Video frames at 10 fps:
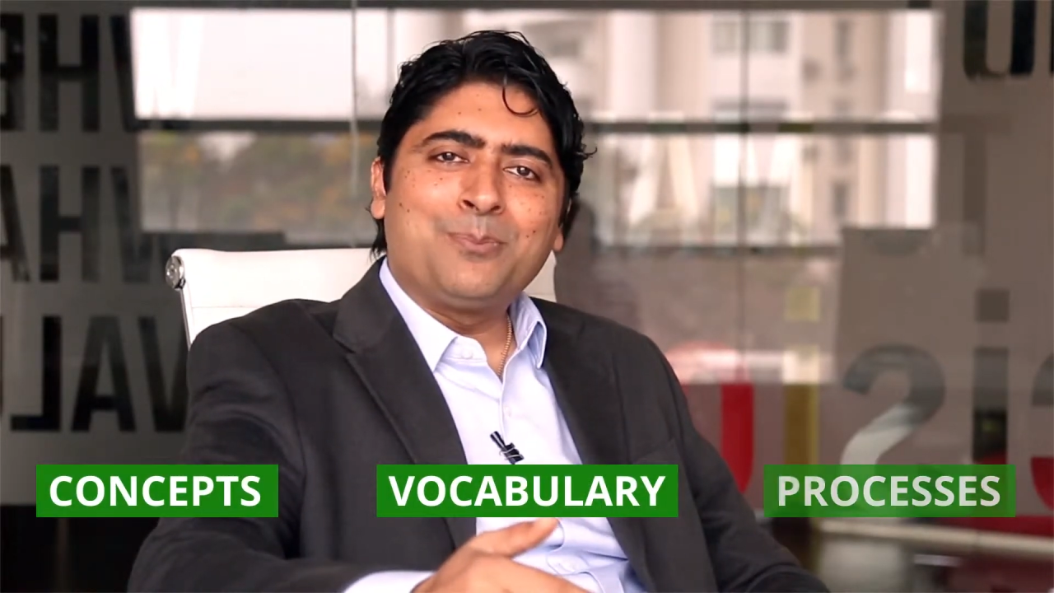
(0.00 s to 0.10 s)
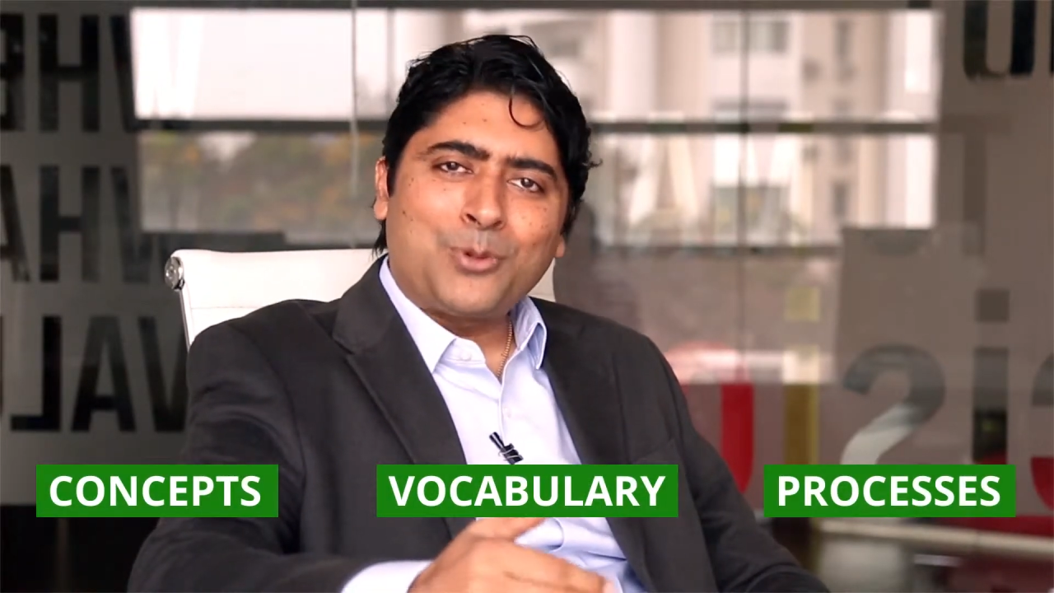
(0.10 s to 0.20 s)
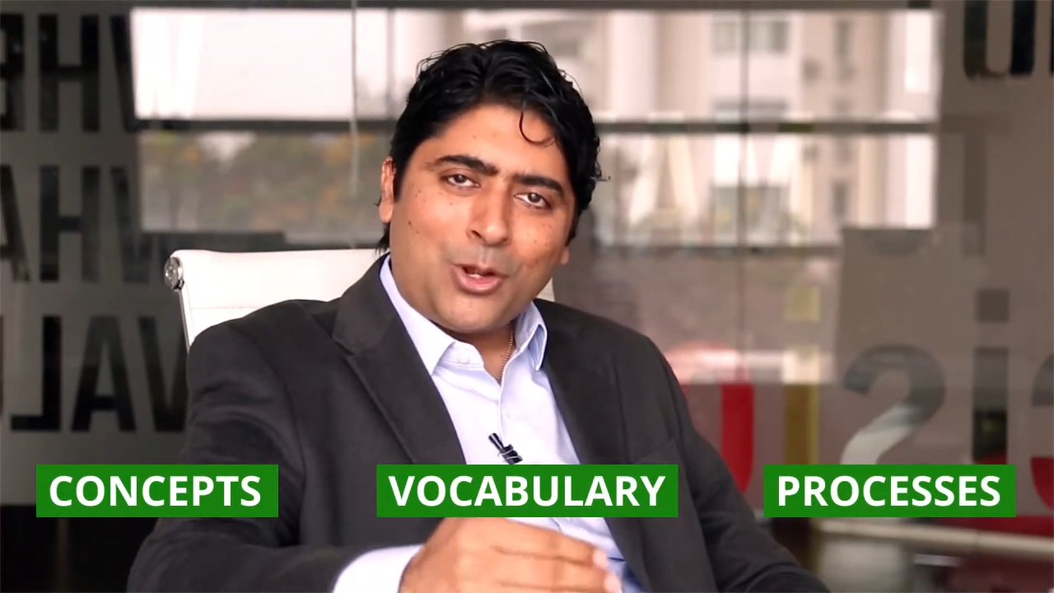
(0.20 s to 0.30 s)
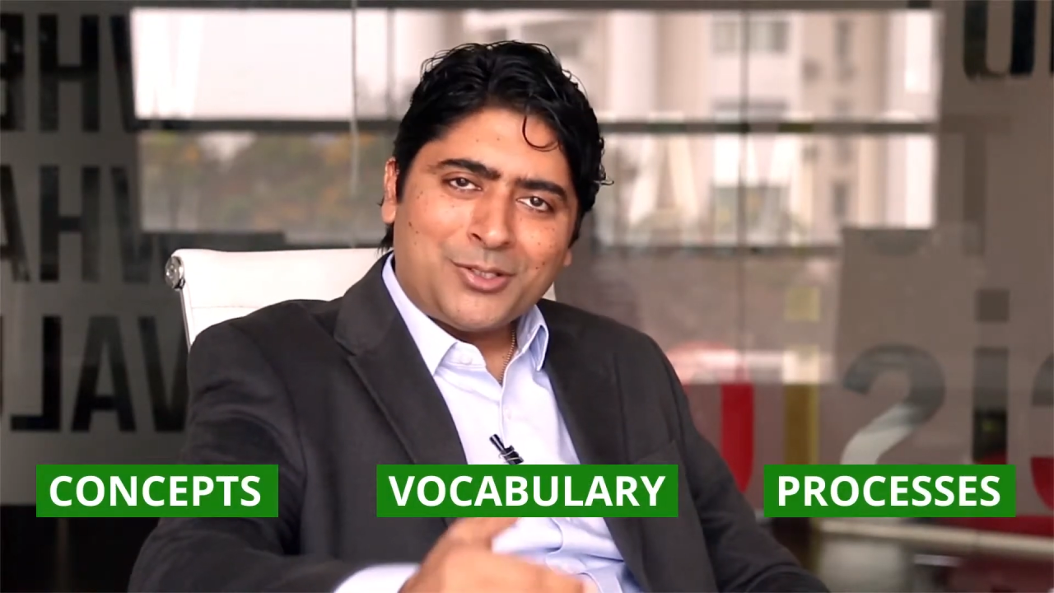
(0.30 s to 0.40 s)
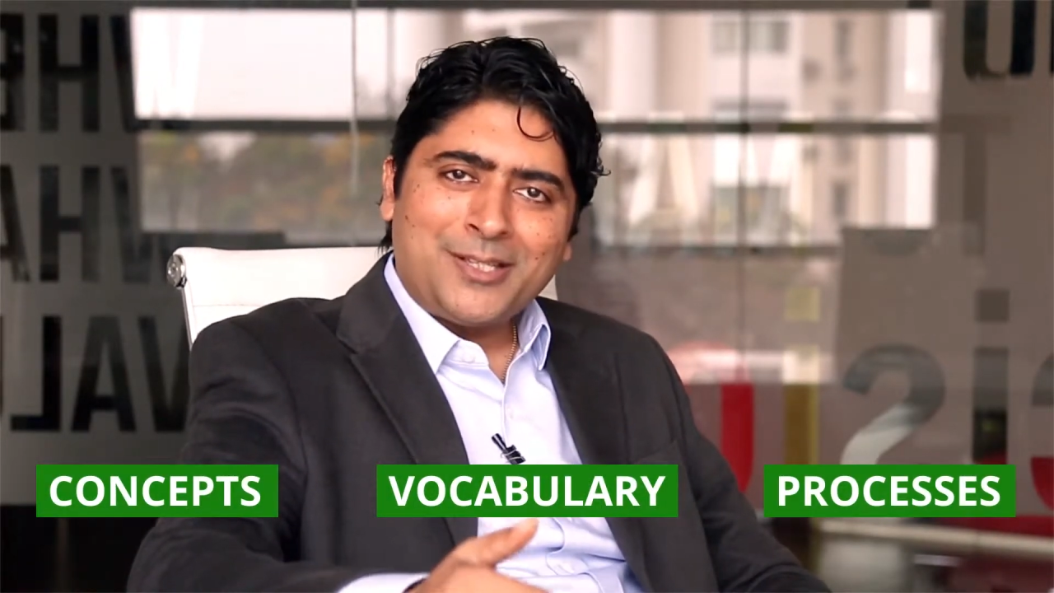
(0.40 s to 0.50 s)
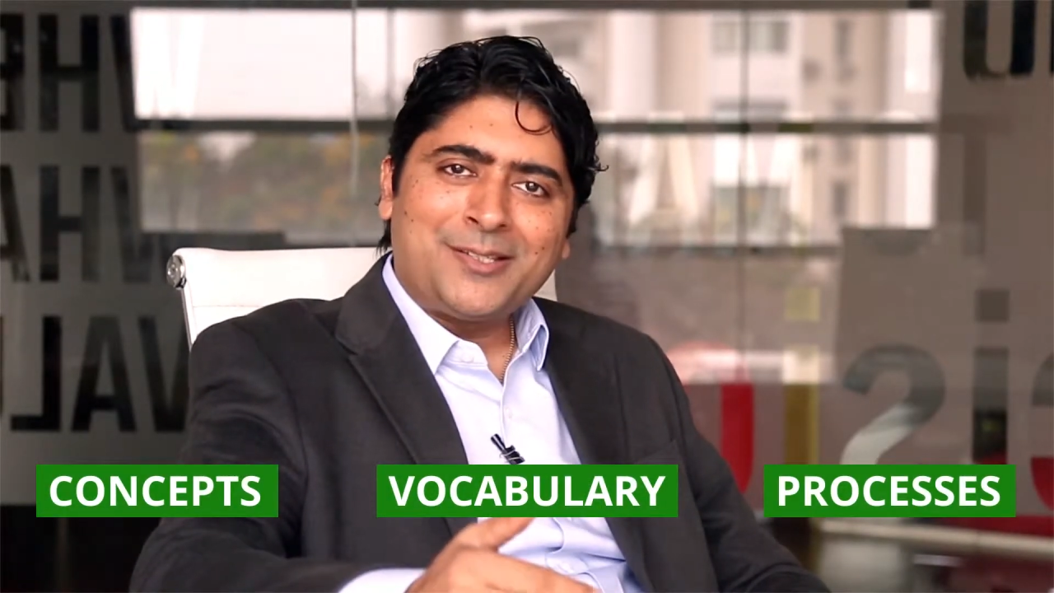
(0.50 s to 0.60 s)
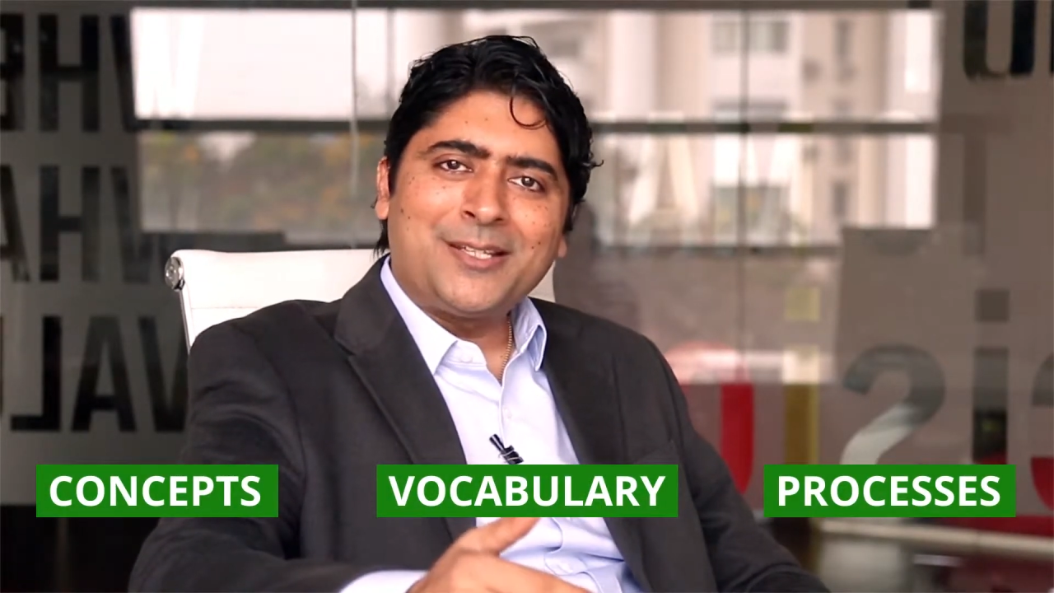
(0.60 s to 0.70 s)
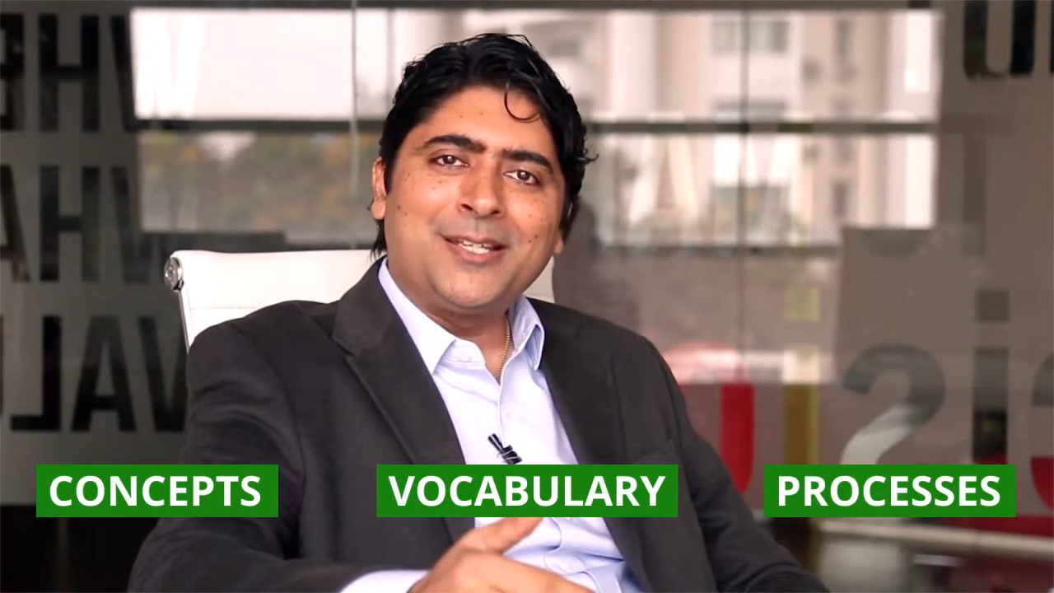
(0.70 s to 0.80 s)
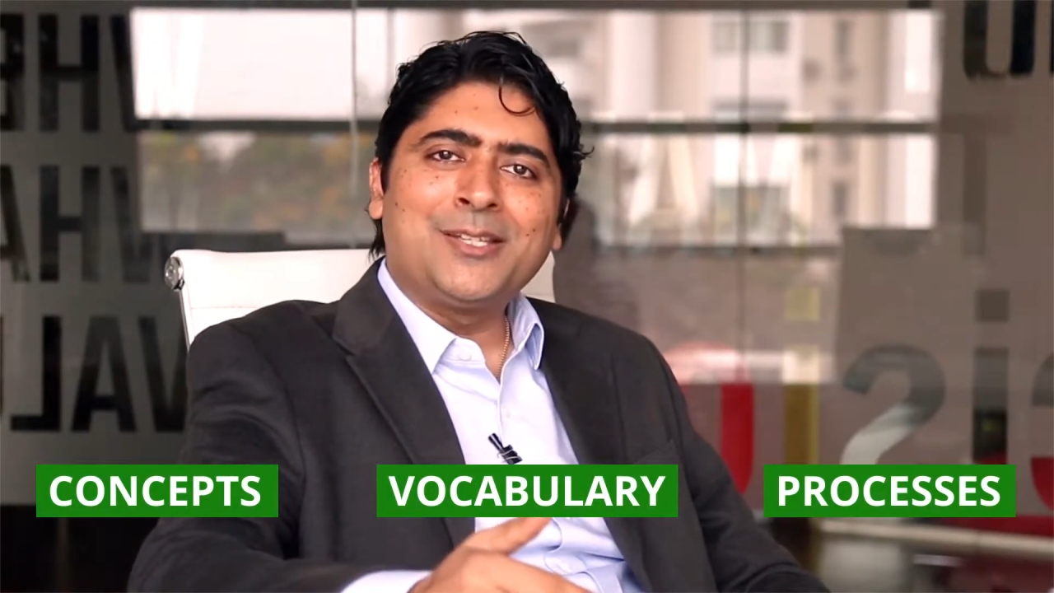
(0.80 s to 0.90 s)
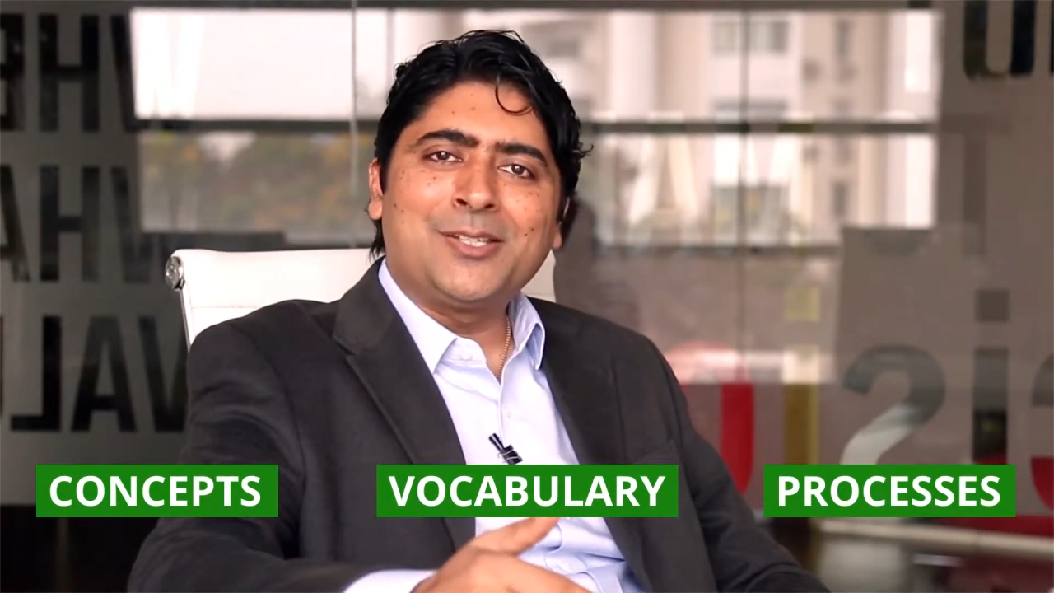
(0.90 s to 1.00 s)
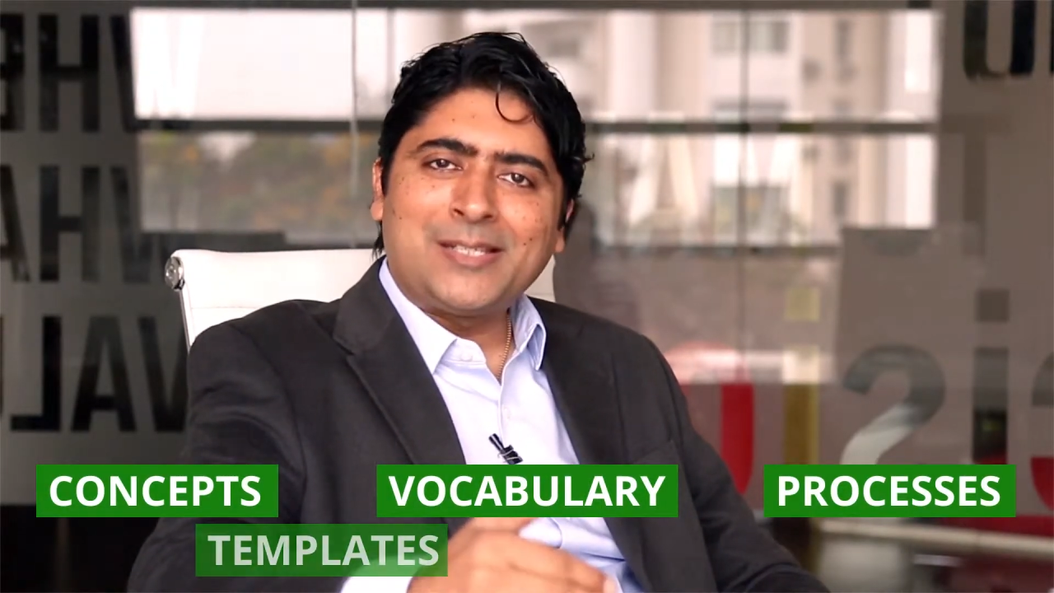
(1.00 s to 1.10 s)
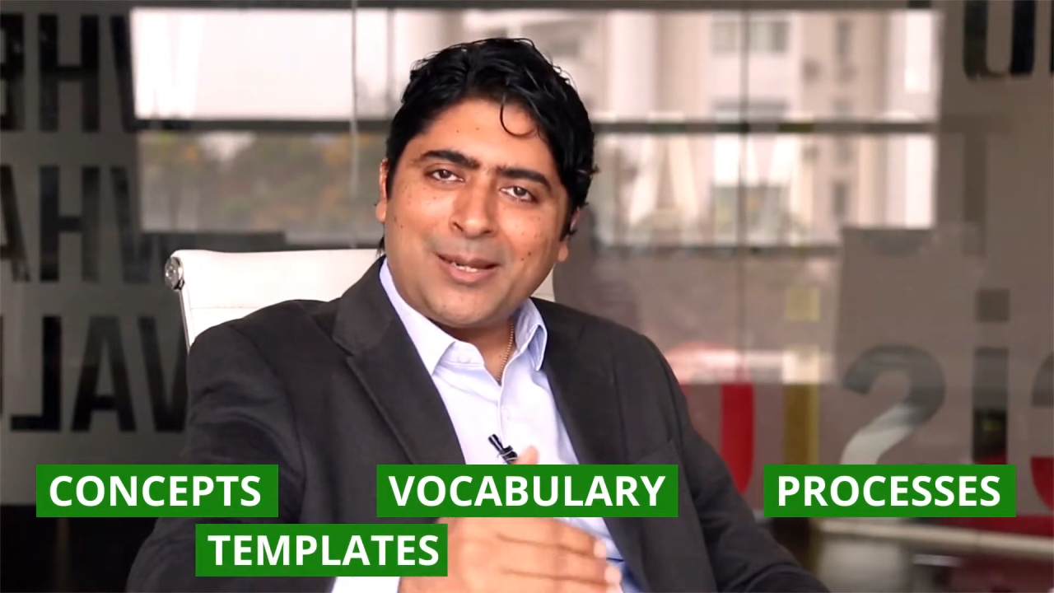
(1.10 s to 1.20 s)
processes,